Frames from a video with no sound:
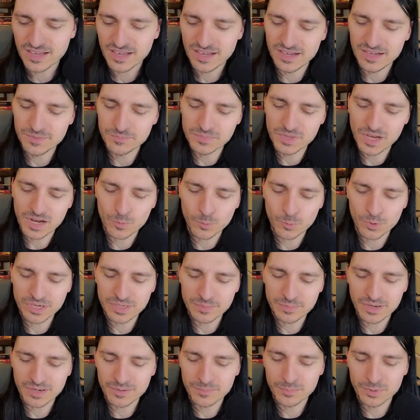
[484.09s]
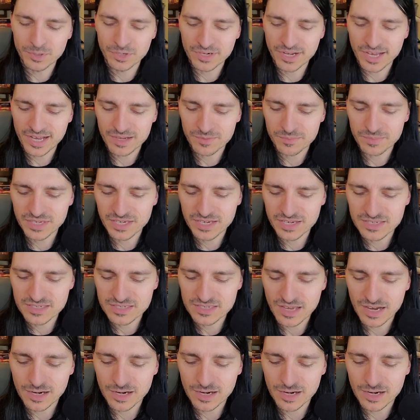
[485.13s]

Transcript: I'm not worried about burnout because